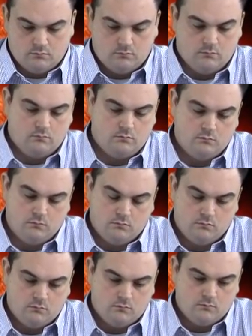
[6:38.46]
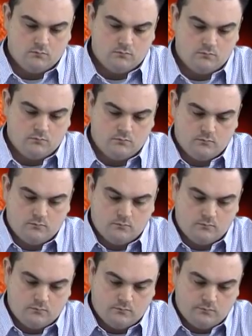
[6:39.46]
Now, how much time would have
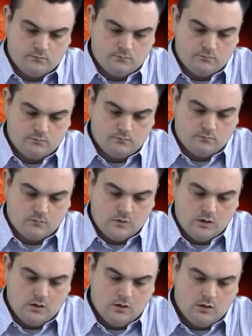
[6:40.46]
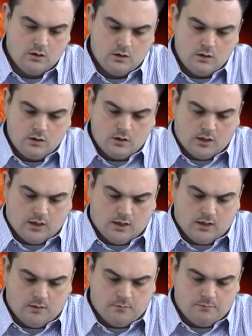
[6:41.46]
passed now?
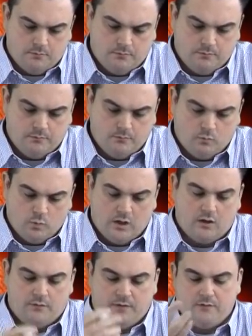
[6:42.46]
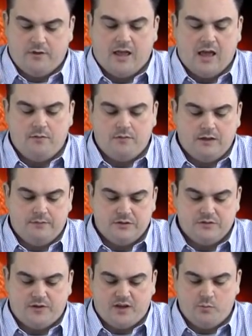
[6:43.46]
Um, well, if every half-life
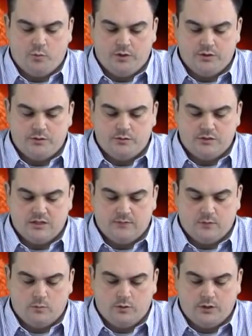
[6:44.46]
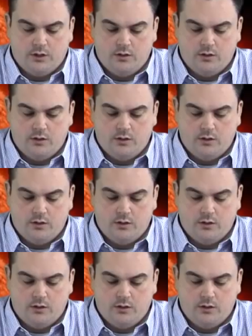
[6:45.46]
is 5.271